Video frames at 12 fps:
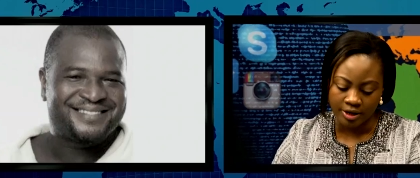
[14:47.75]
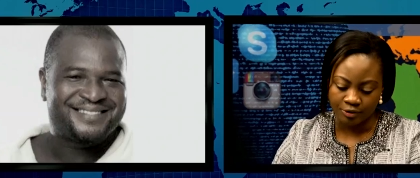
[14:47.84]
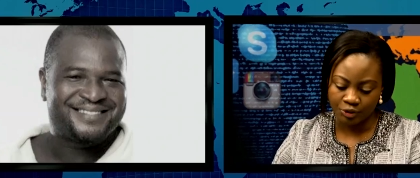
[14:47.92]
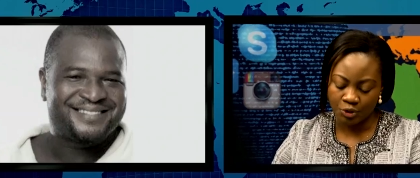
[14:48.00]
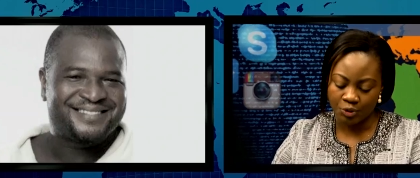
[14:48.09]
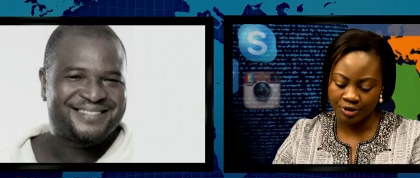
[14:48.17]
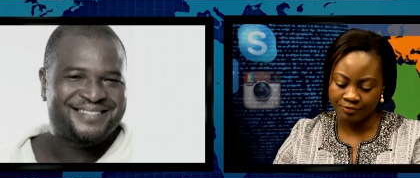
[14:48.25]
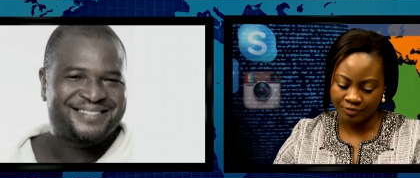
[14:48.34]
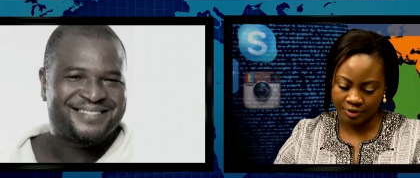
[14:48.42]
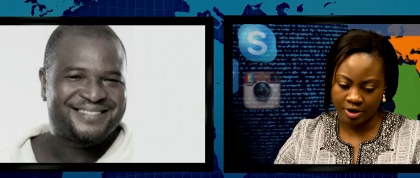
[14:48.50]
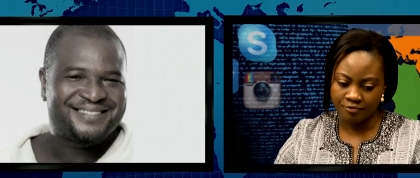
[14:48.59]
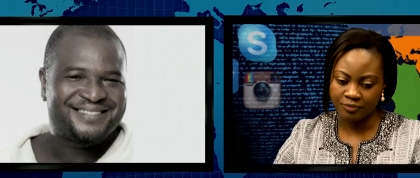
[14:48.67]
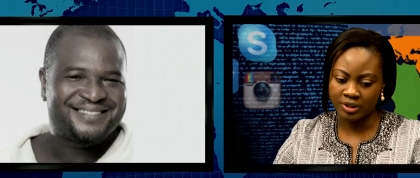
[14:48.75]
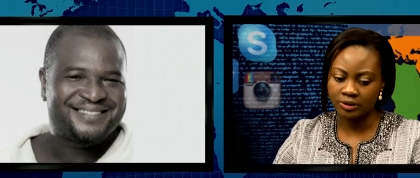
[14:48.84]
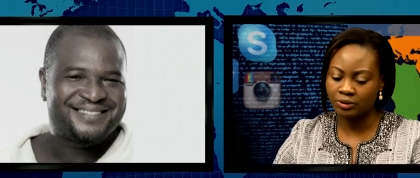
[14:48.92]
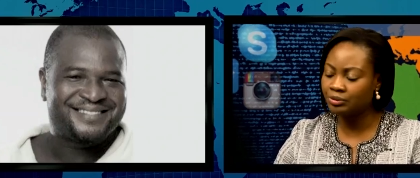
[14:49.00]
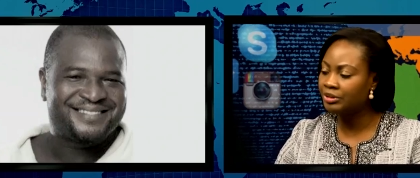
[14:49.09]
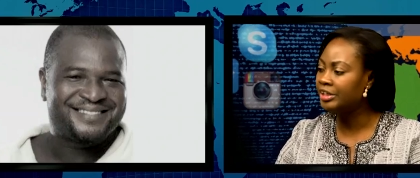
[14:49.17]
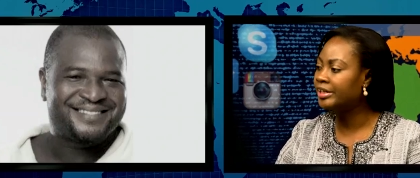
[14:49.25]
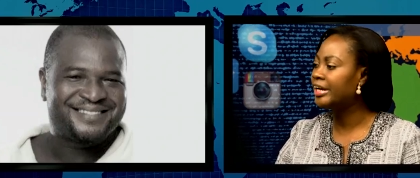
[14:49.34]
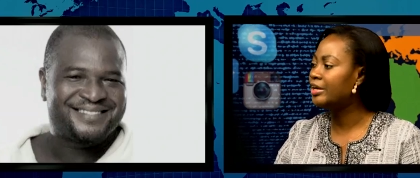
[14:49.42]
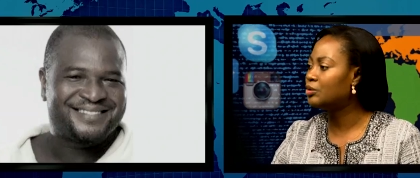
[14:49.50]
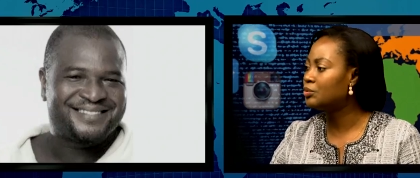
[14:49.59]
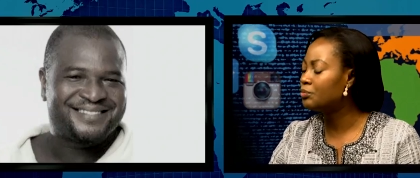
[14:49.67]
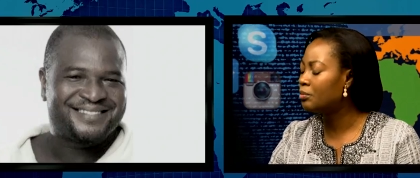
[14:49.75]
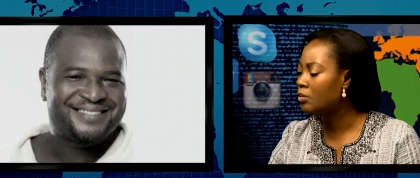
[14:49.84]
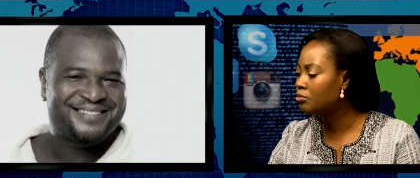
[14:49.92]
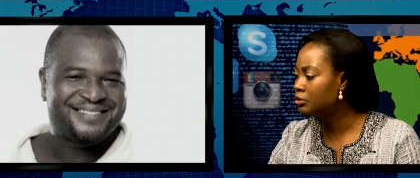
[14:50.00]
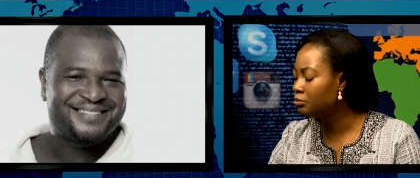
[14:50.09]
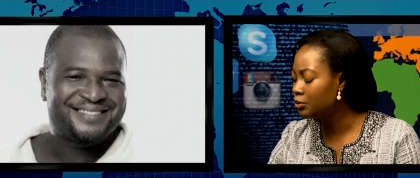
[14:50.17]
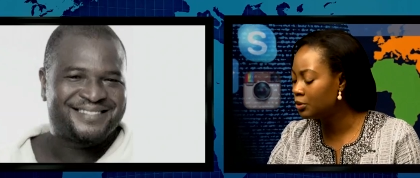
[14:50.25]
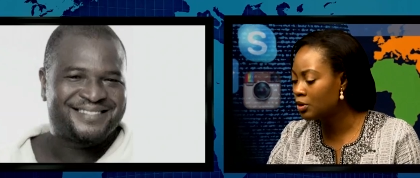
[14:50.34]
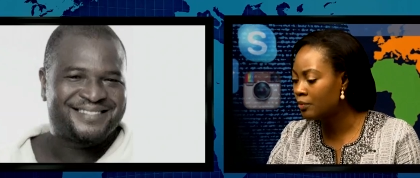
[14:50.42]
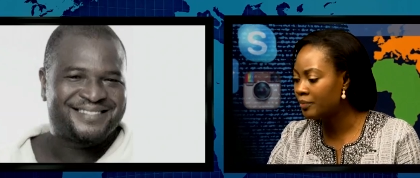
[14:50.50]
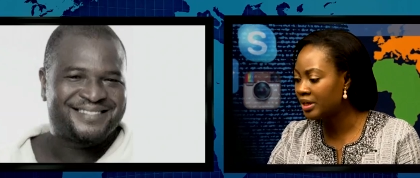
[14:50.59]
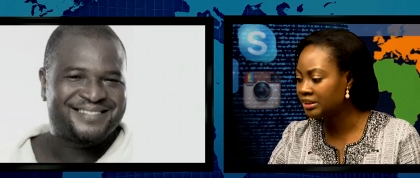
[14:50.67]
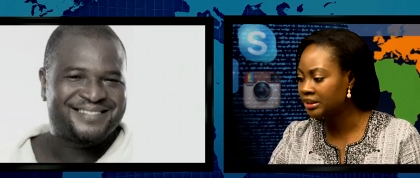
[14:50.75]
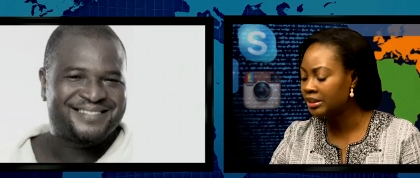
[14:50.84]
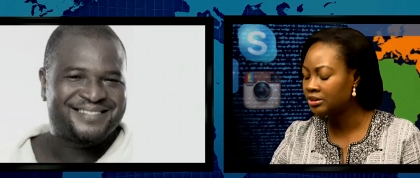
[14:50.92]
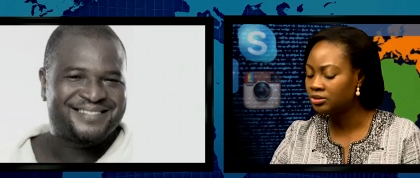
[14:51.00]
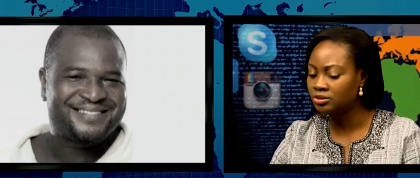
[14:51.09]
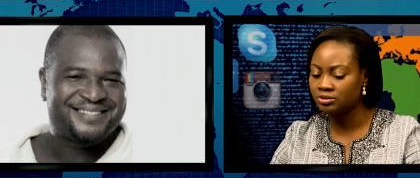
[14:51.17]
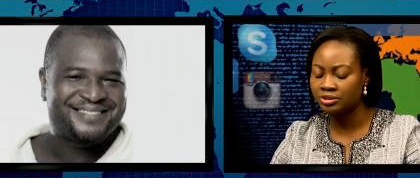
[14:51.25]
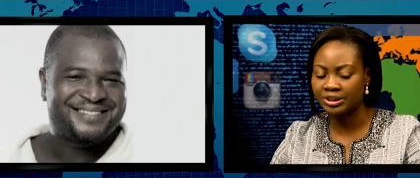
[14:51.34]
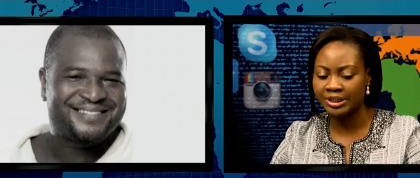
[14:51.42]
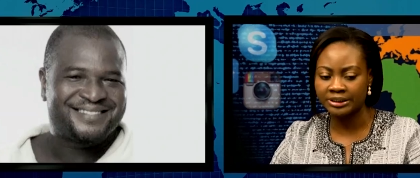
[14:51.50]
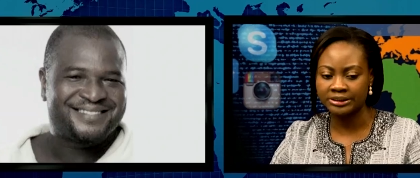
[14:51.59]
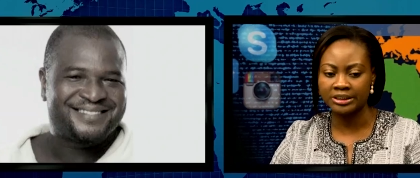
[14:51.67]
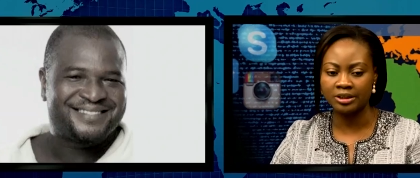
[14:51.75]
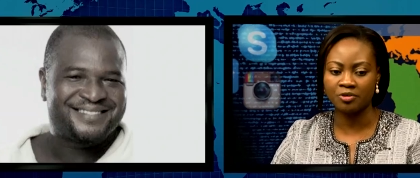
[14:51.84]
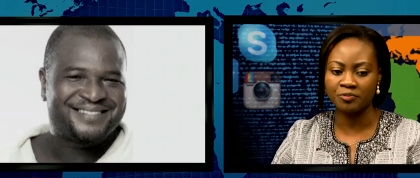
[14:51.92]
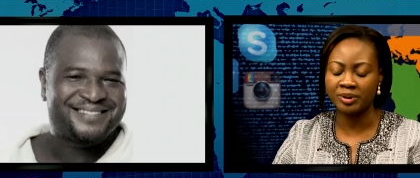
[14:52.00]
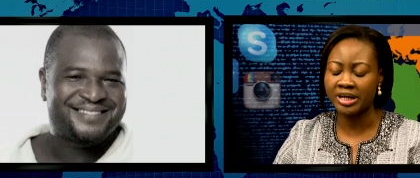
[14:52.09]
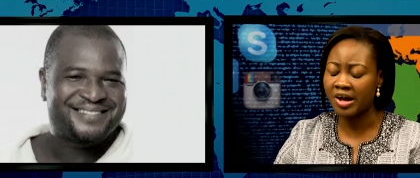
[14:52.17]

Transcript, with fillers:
Speaker 1: you know, if the government could hear you, what would be your message to the Nigerian government?